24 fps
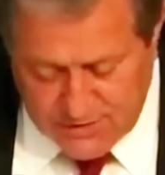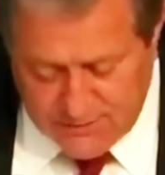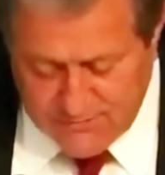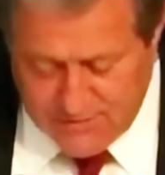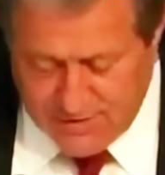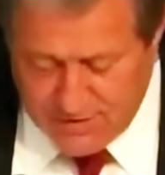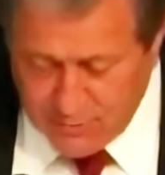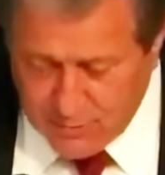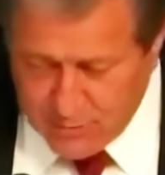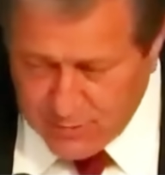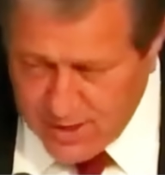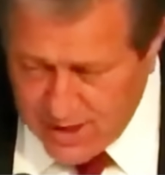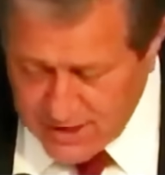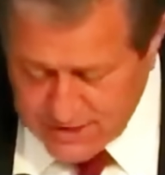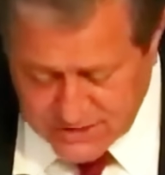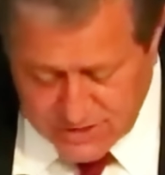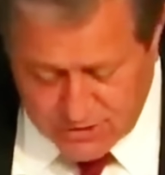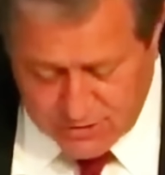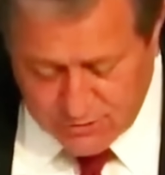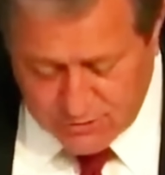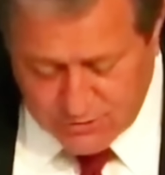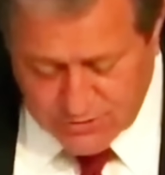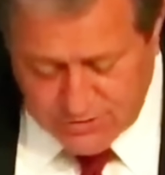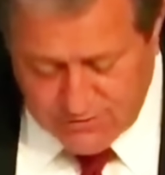Federal
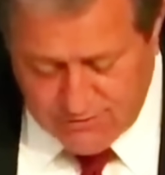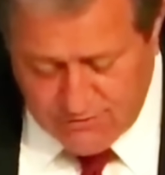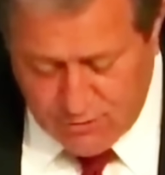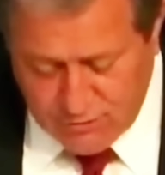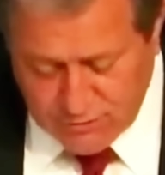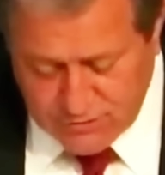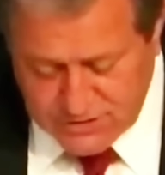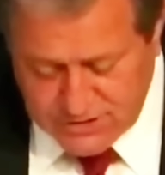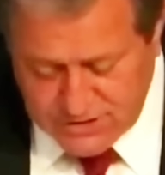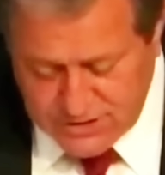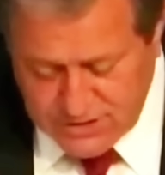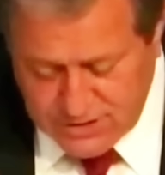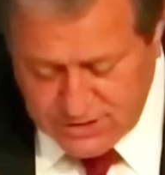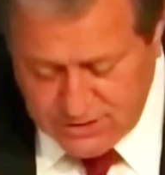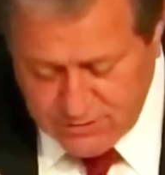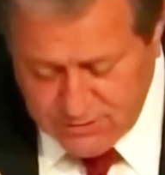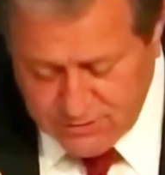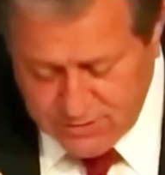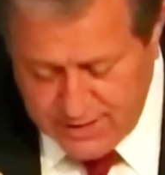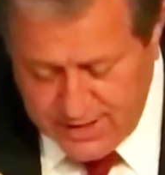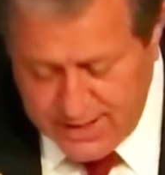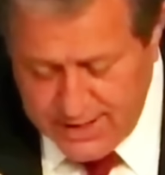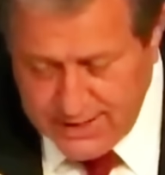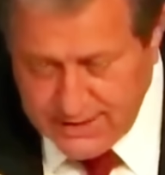prosecutors have only
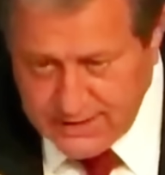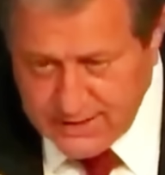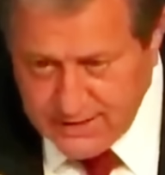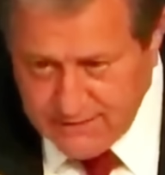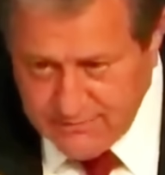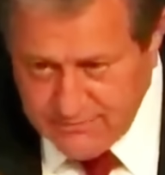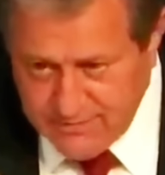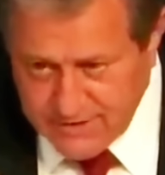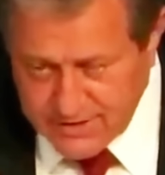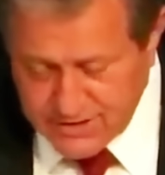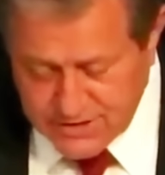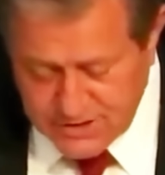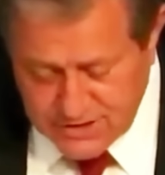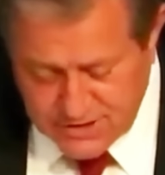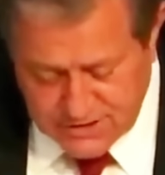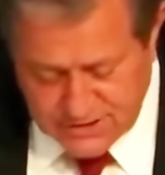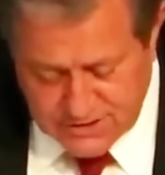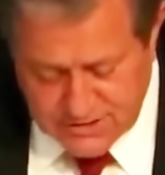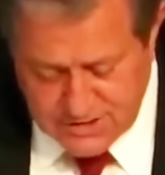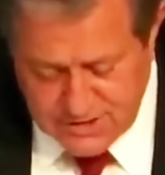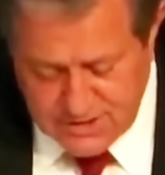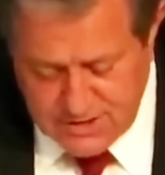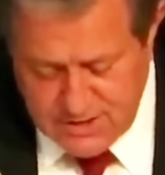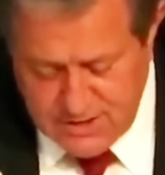secured 8
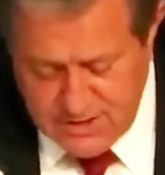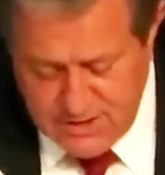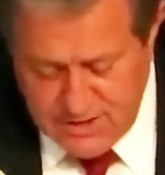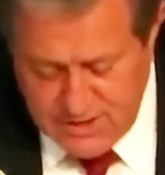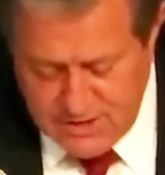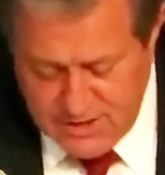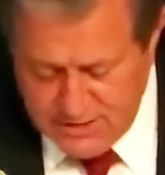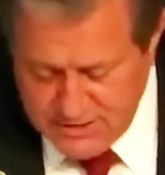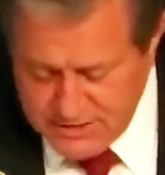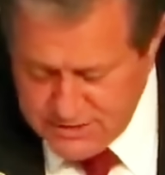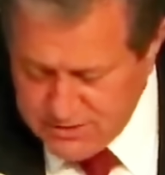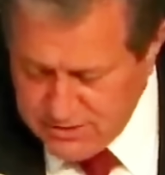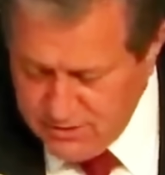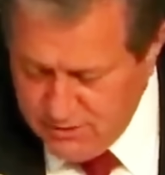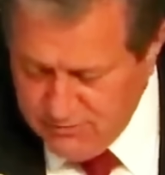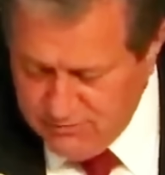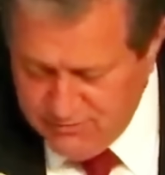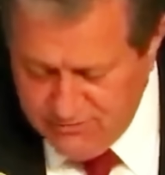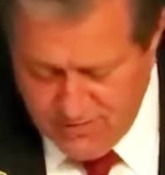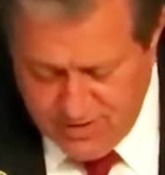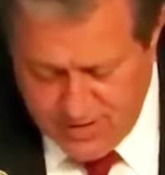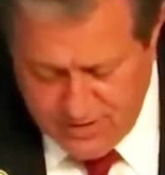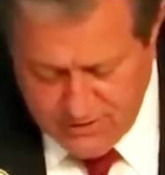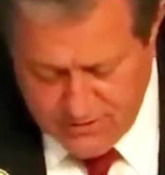convictions so
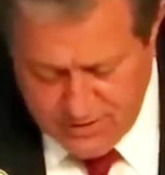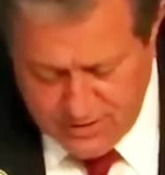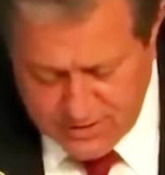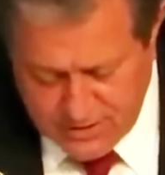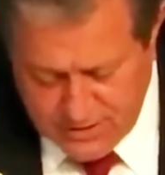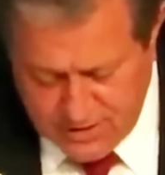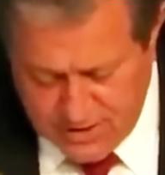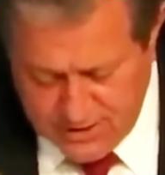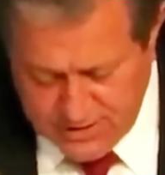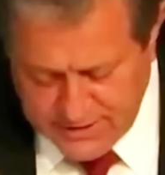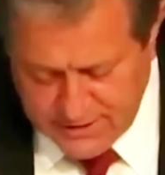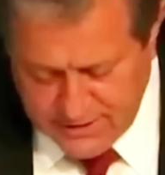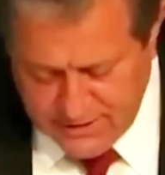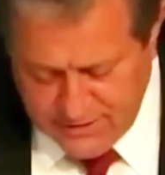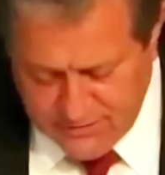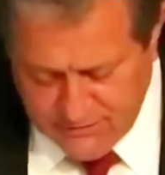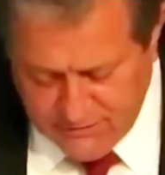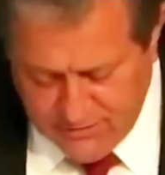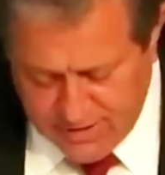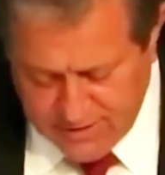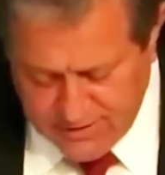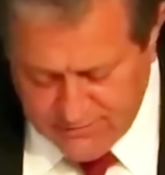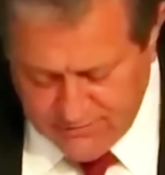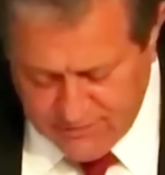far, and the heightened
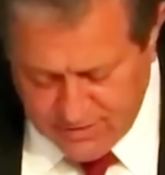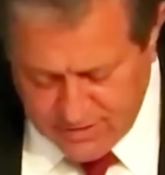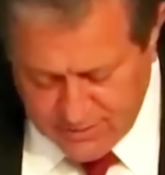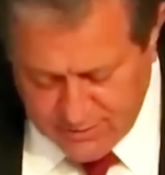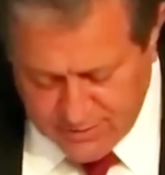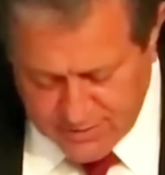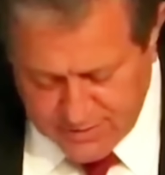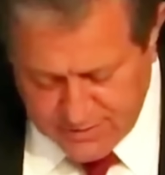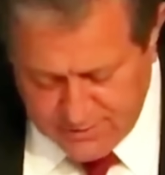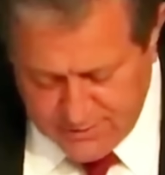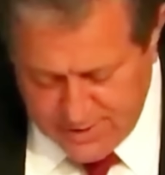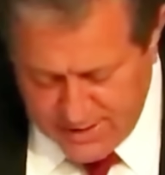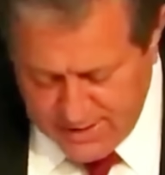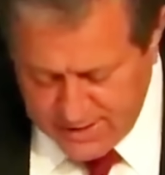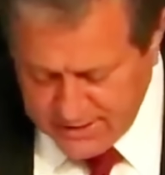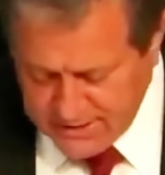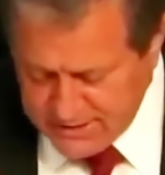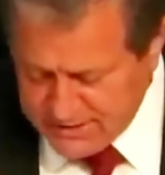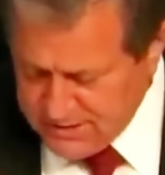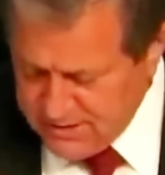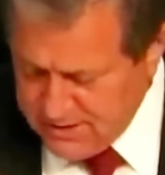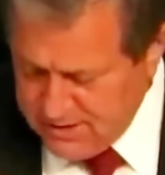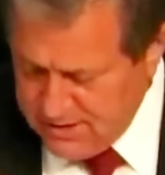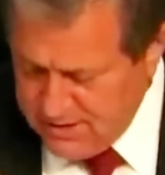threat environment
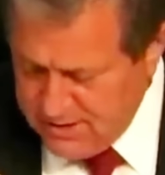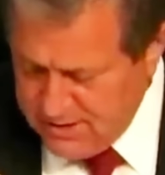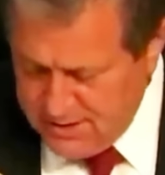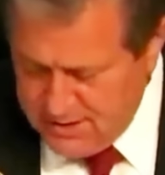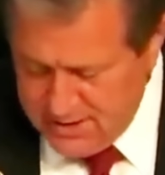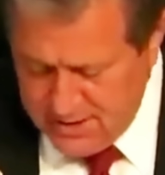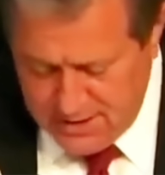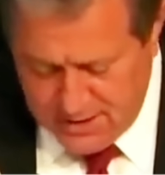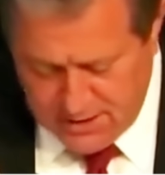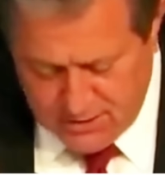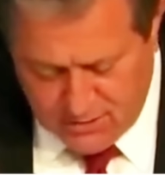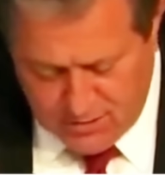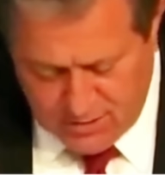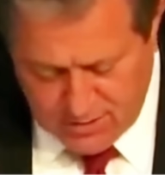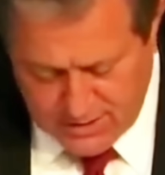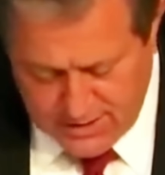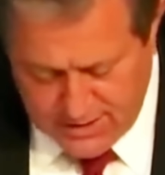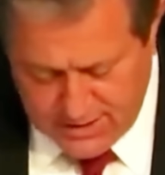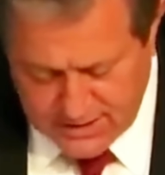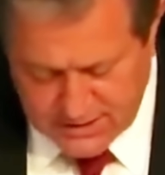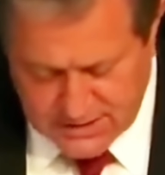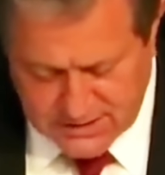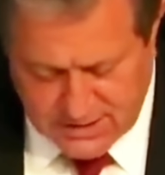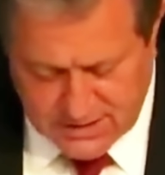demands an
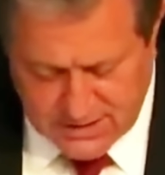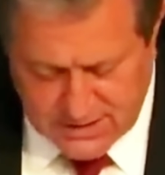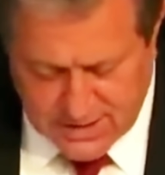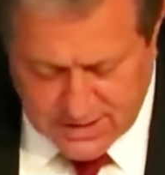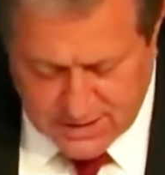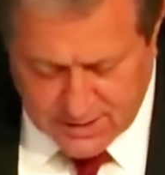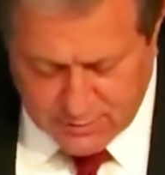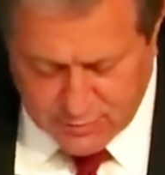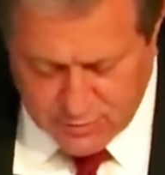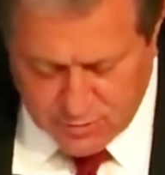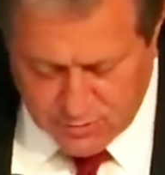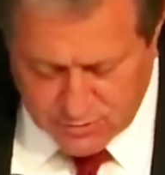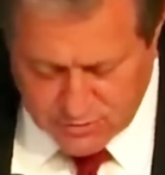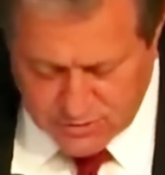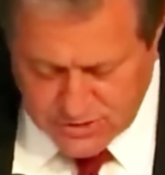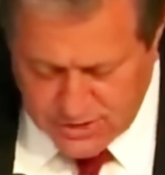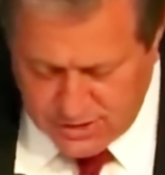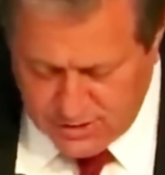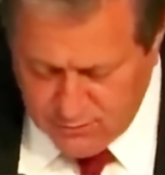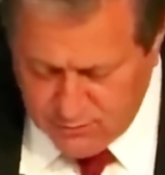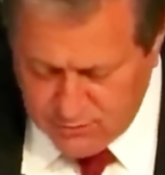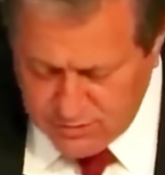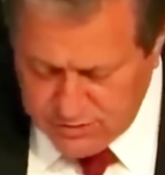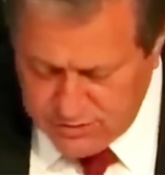all-hands-on-deck approach.
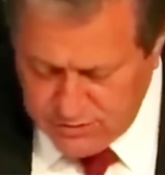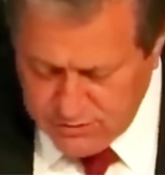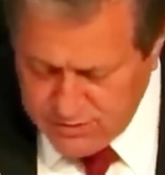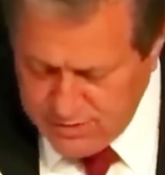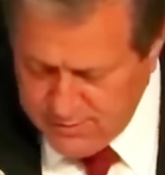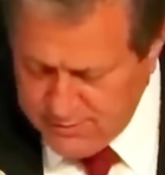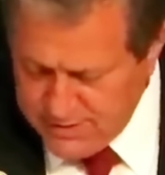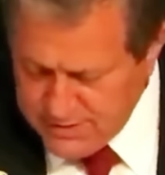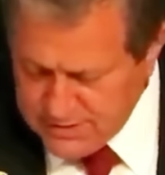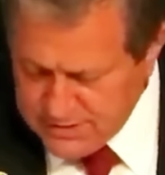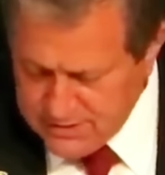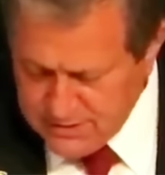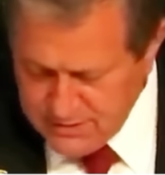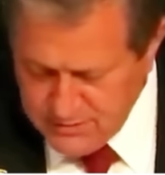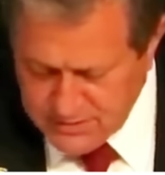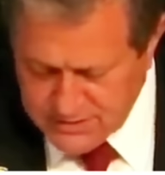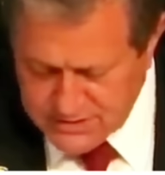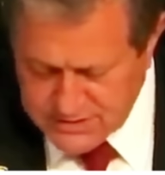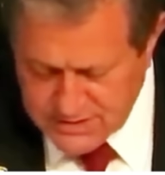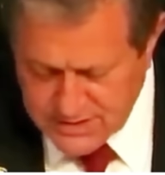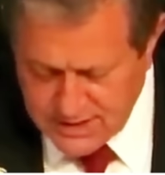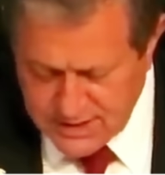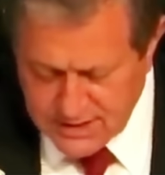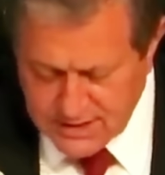Will you commit to
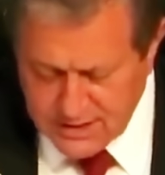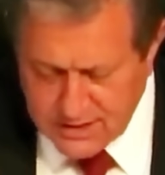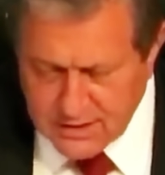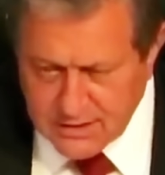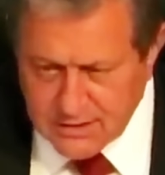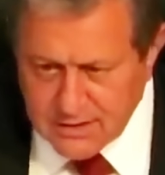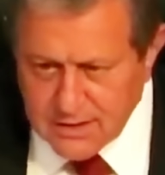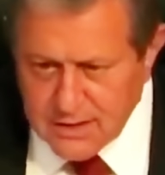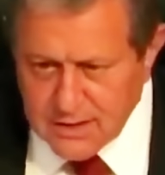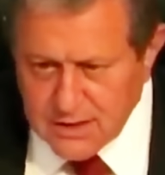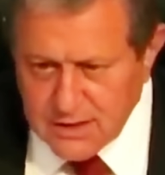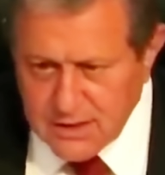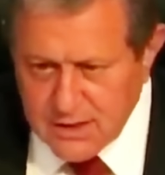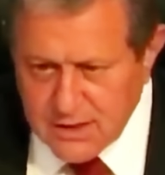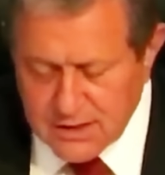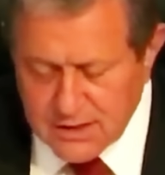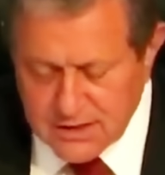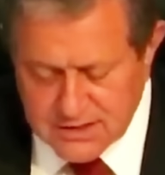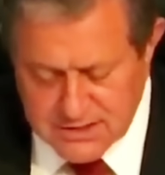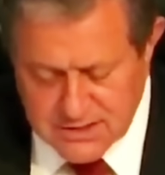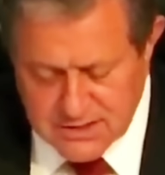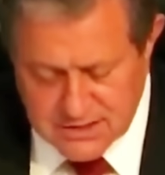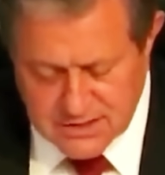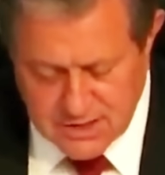assigning an
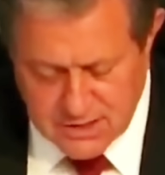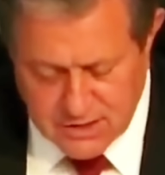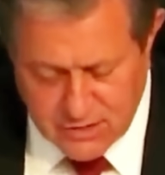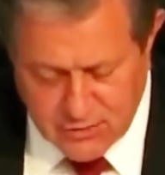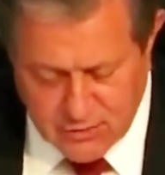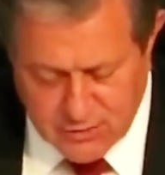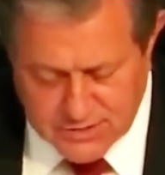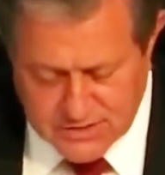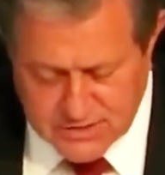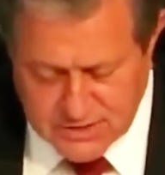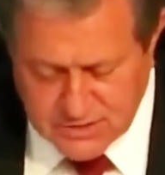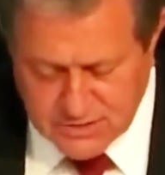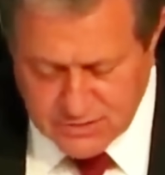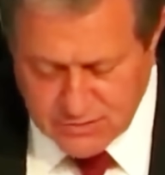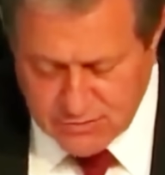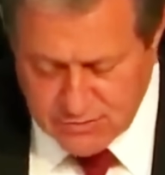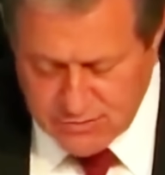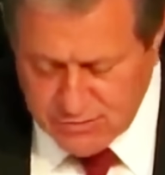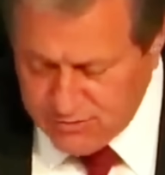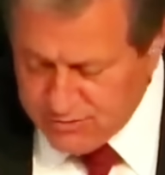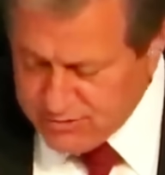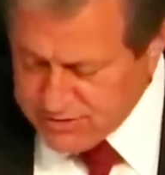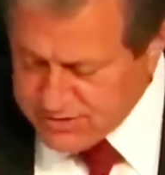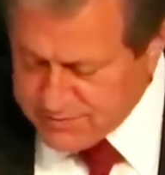assistant U.S.
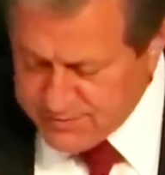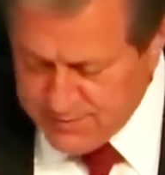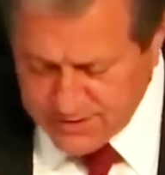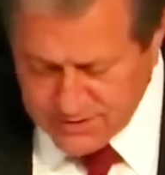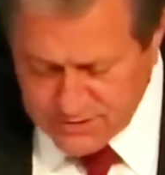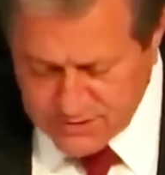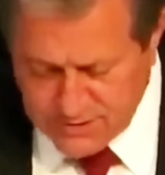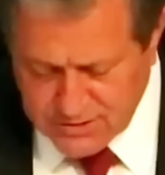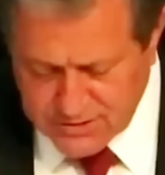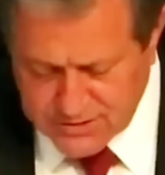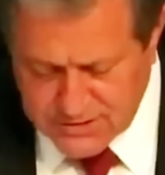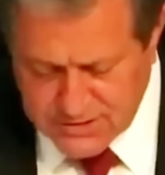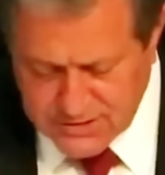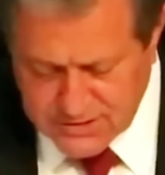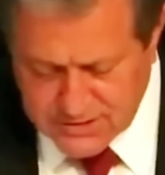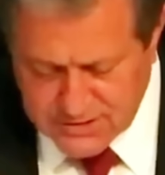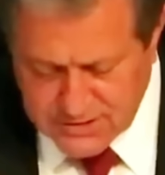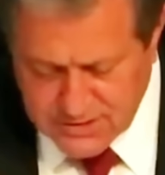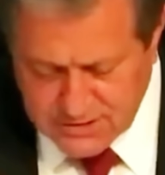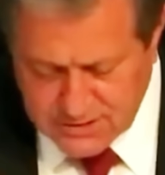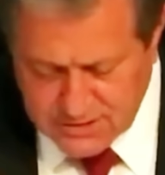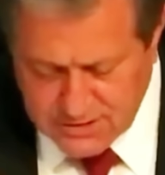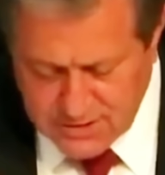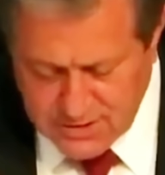attorney or a special
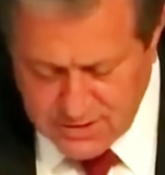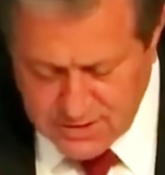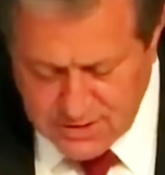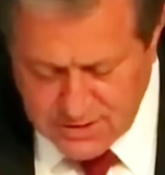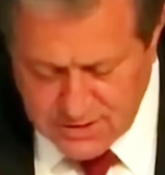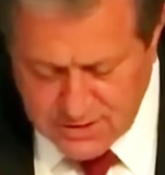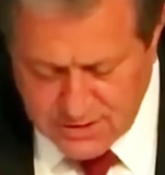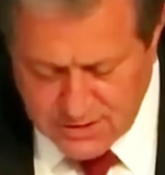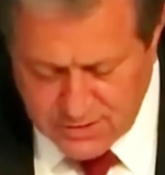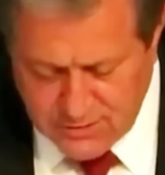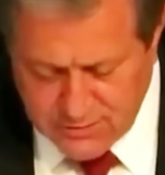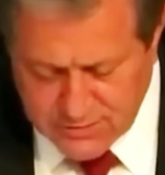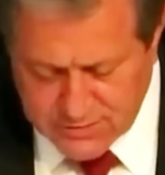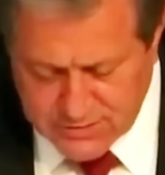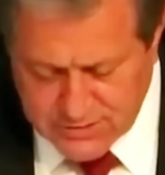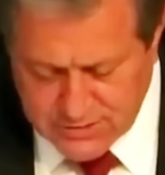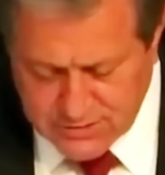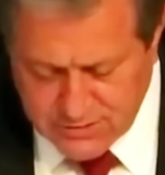assistant U.S.